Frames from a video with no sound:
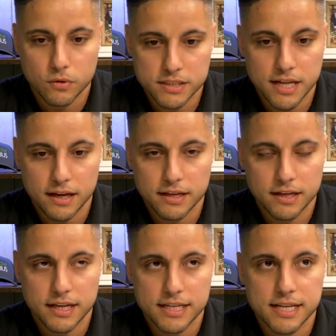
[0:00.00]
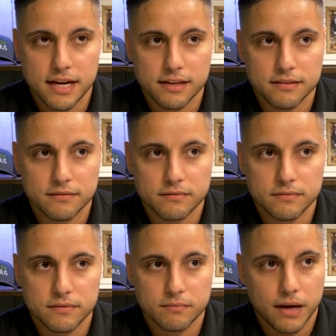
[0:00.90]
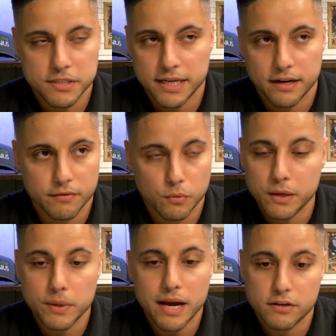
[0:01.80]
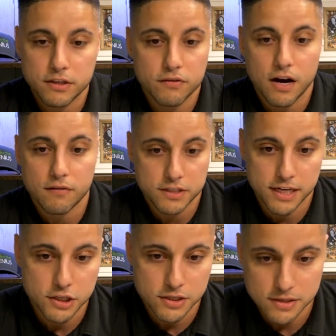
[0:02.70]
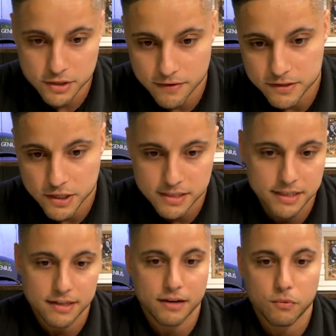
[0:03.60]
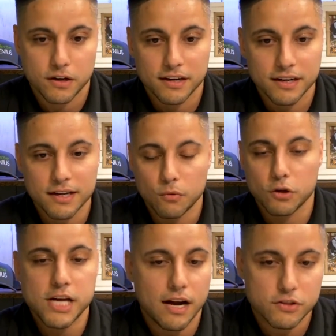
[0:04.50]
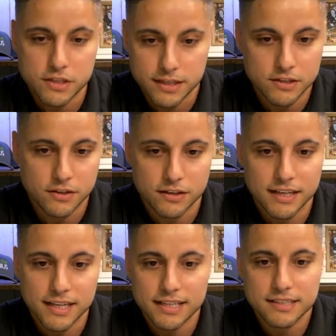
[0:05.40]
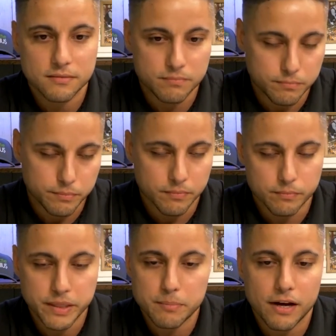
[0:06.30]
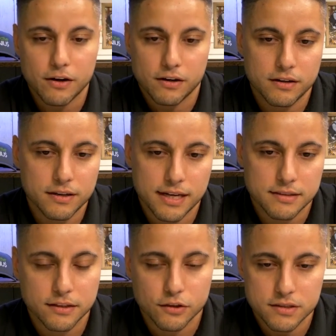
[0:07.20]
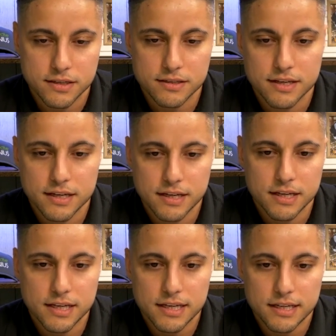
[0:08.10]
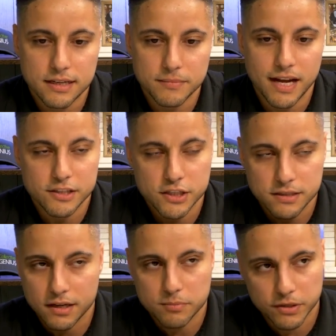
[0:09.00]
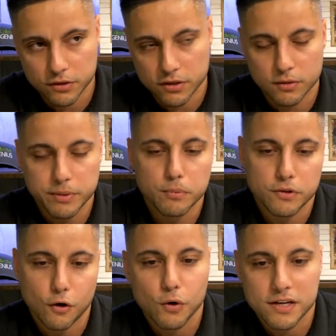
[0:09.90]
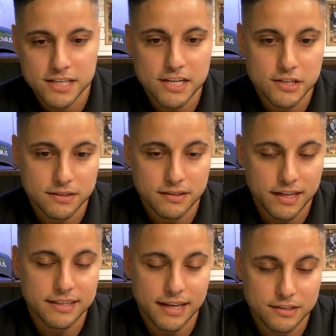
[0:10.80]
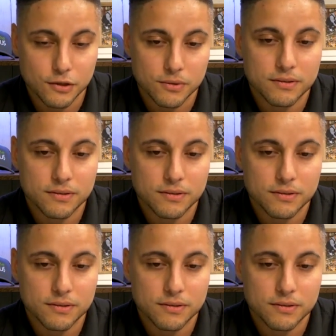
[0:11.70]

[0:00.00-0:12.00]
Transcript: It's not, I would say every week we have a tough conversation, Jesse and I, where we're challenging each other to be better as leaders. And not just us, but there's other people in our organization like that too.